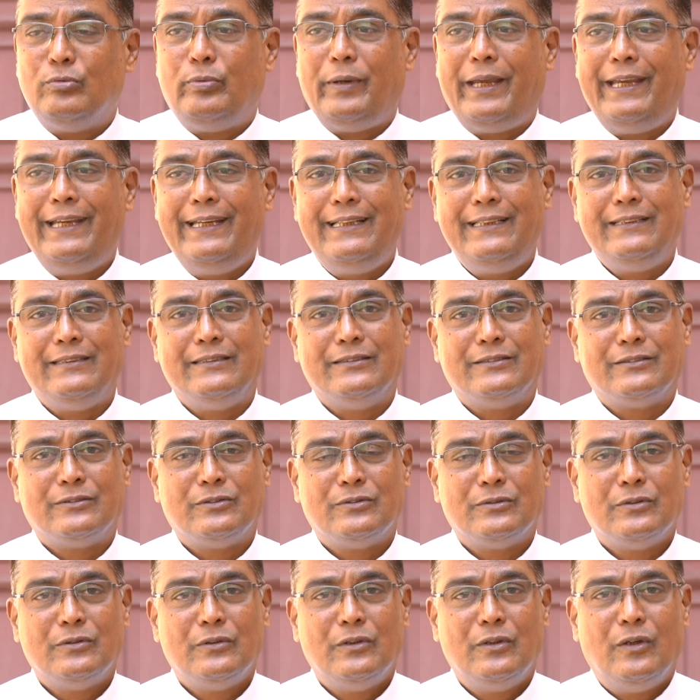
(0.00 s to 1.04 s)
ways
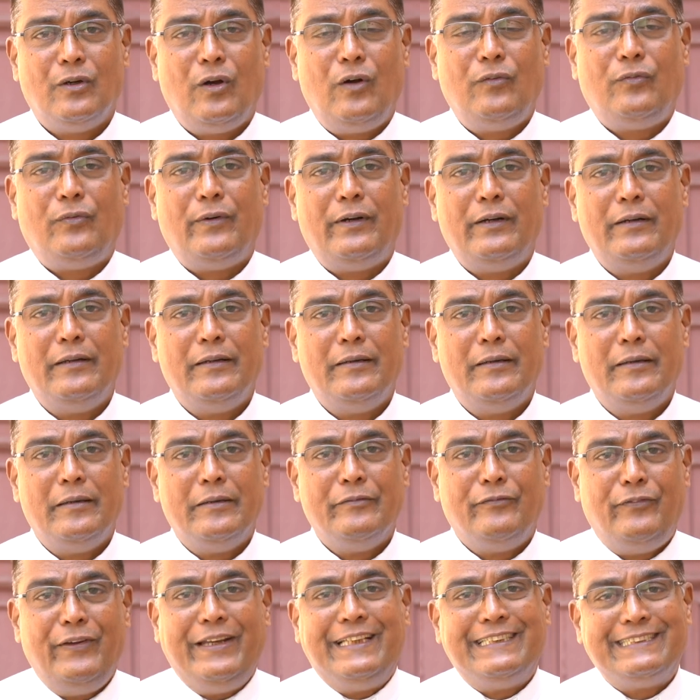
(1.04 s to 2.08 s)
of
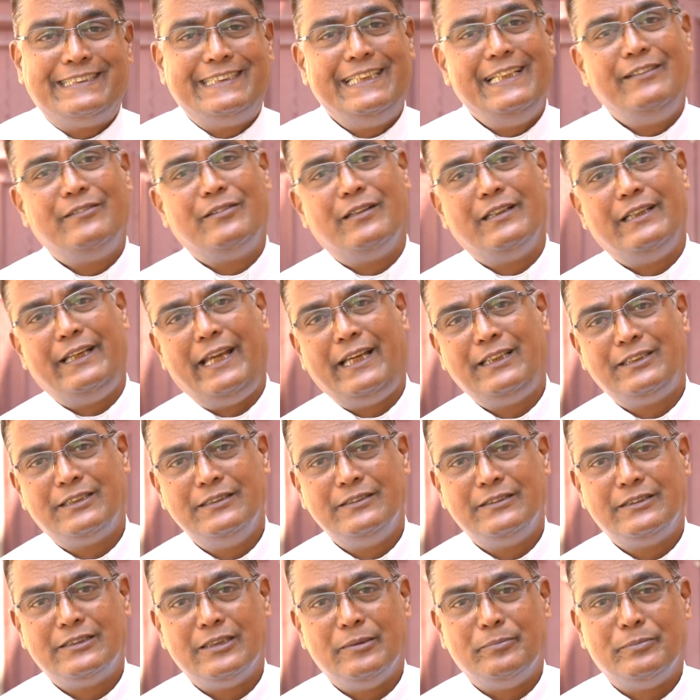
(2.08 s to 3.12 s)
fixing
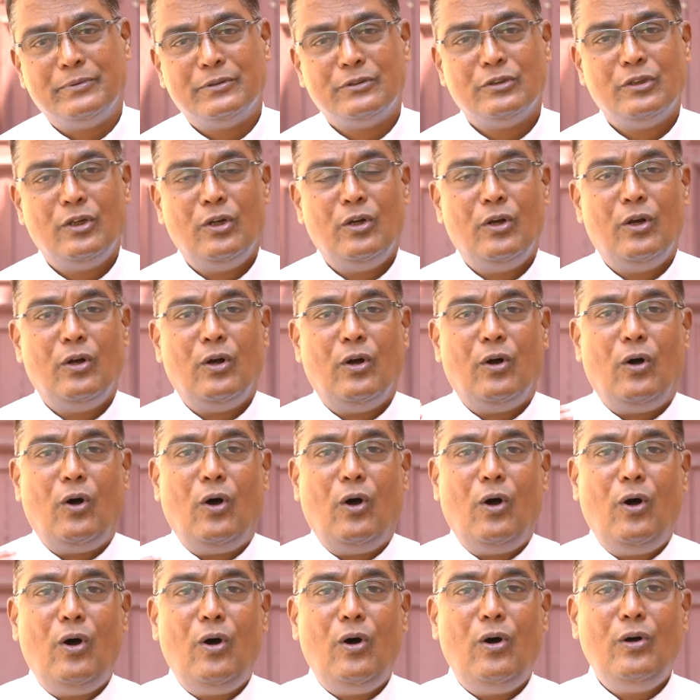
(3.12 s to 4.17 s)
relationships.
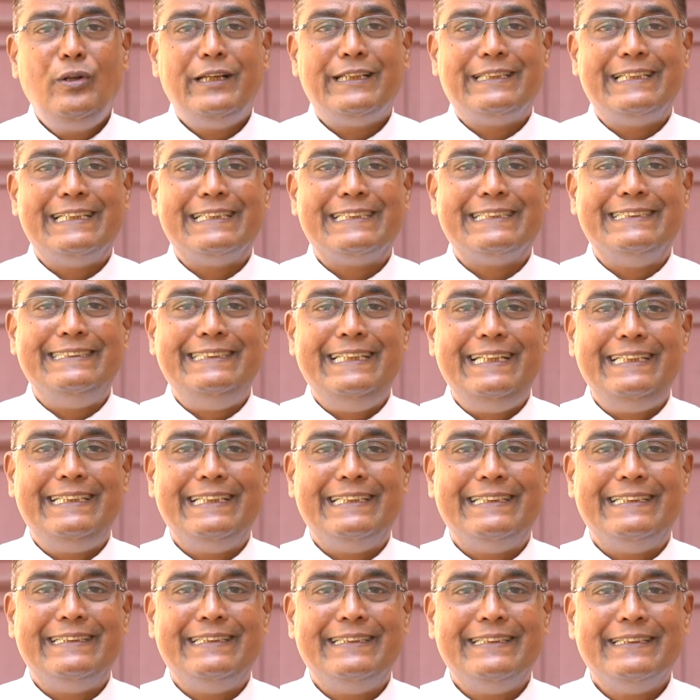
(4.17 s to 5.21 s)
All that is
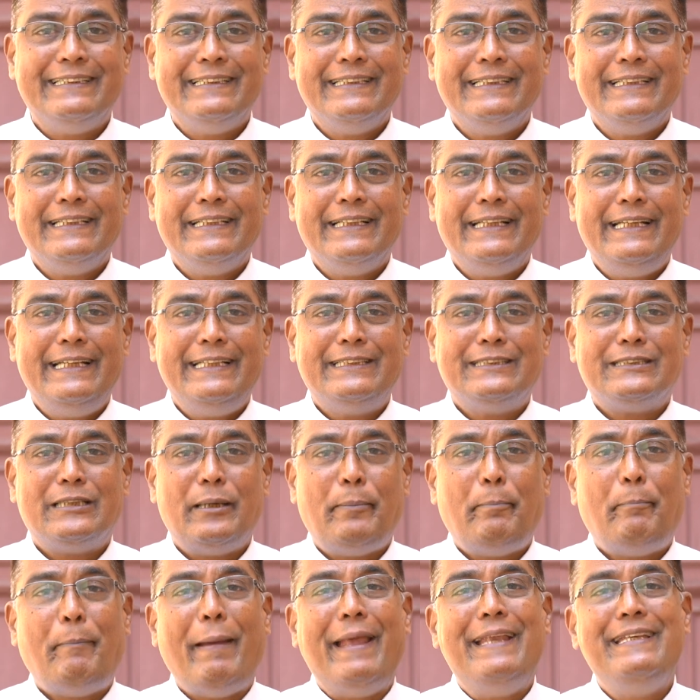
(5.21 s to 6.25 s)
needed is
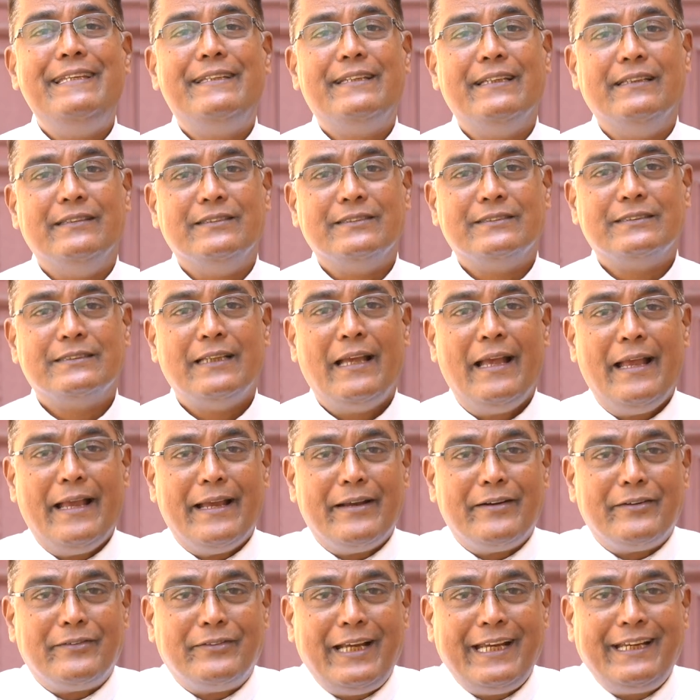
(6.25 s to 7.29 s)
repentance,
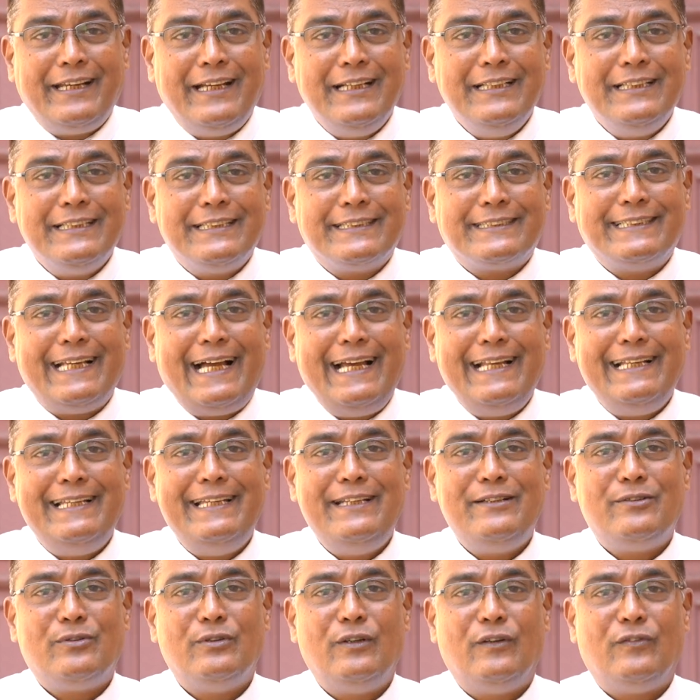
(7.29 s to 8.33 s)

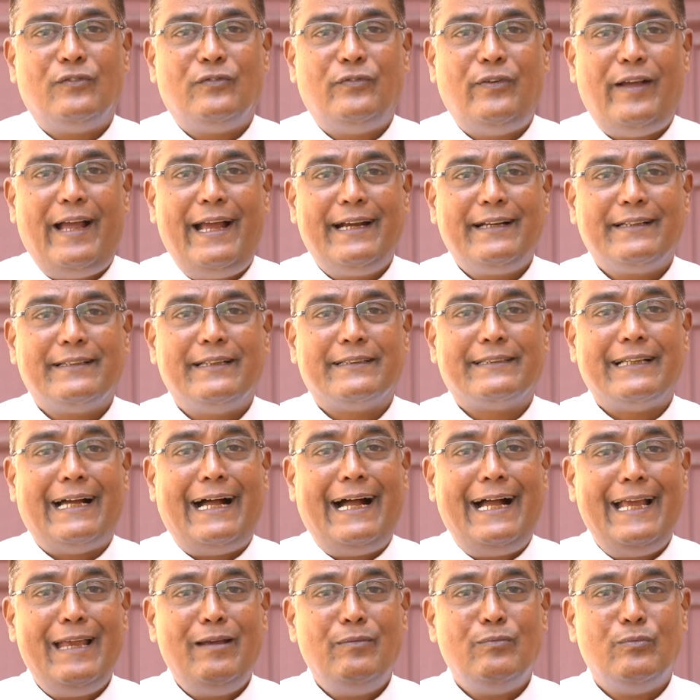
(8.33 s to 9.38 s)
reconciling to the fact that
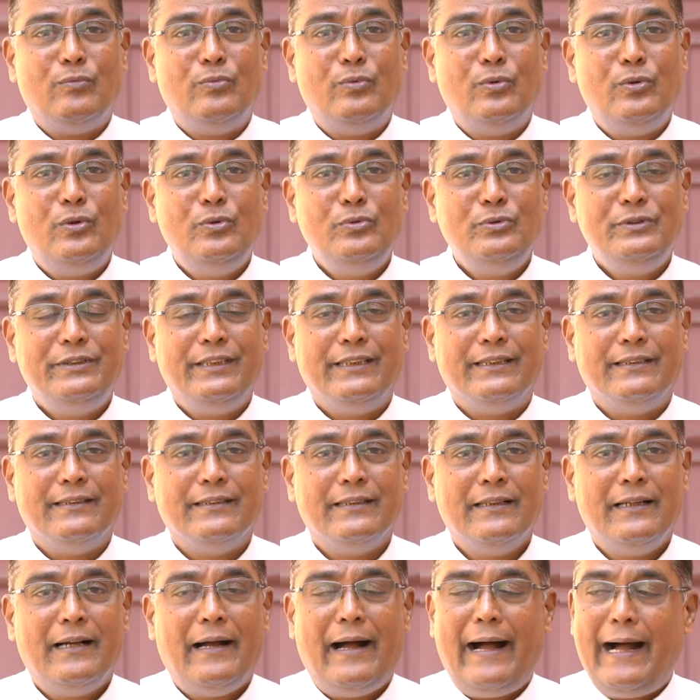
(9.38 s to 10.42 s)
I am wounded,
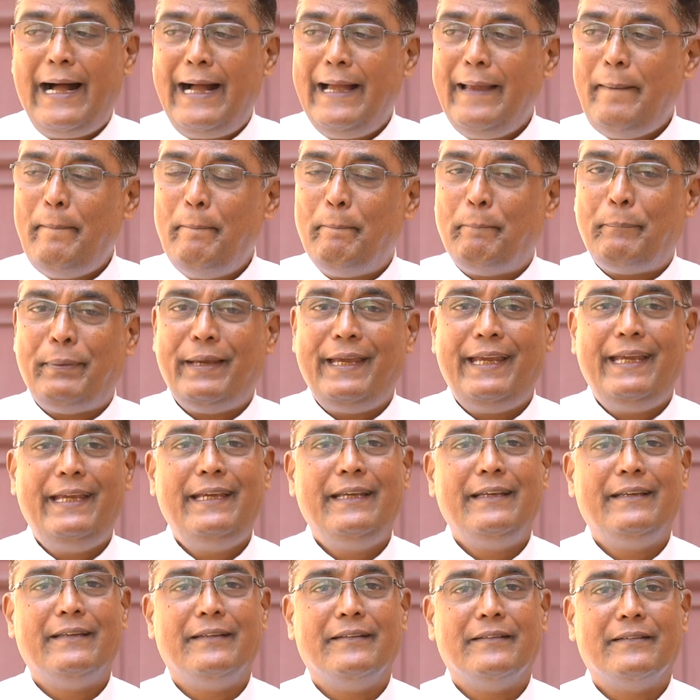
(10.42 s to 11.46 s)
I am
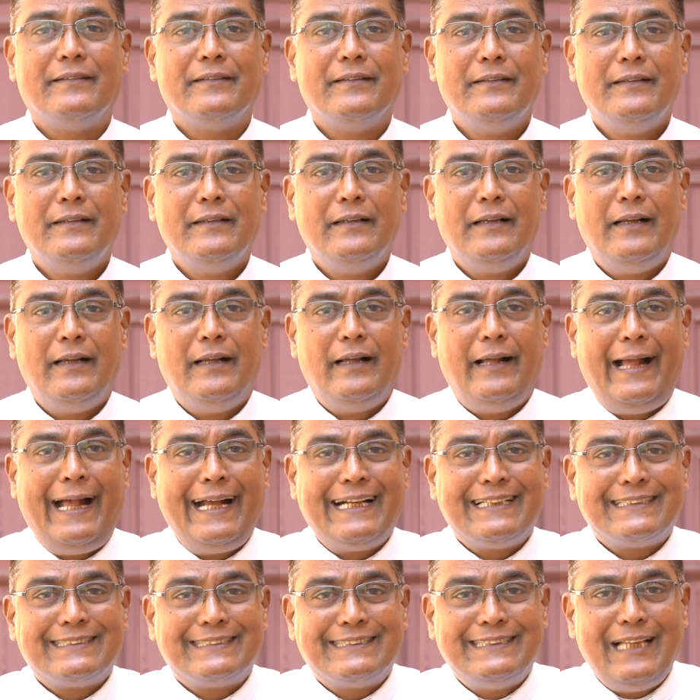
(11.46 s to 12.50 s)
pained,
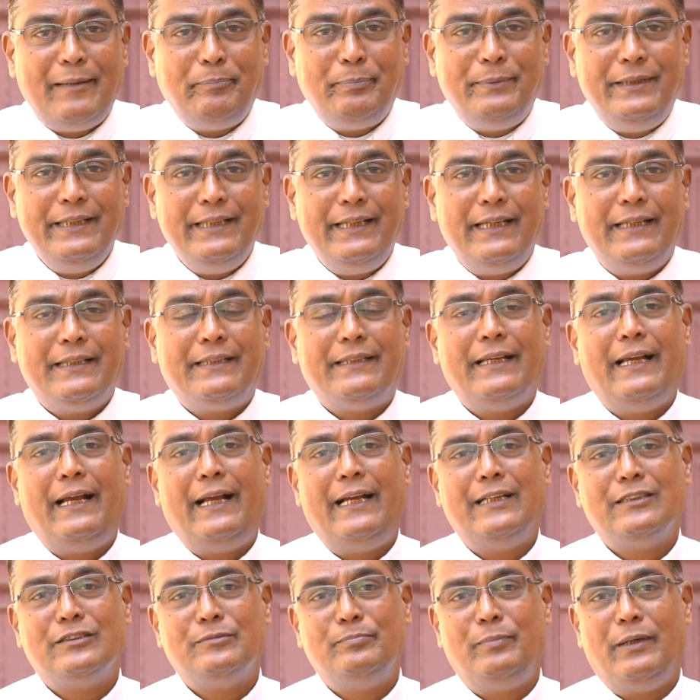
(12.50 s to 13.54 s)
accepting it
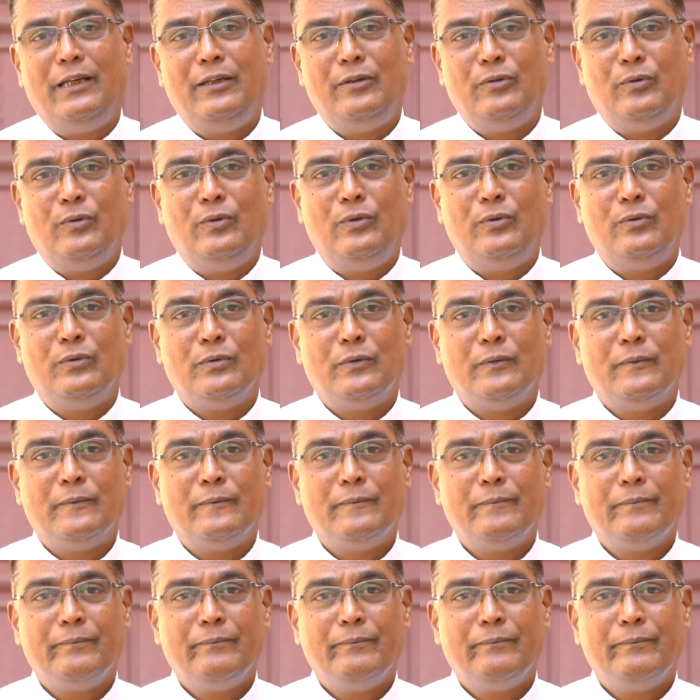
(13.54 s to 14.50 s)
as my own.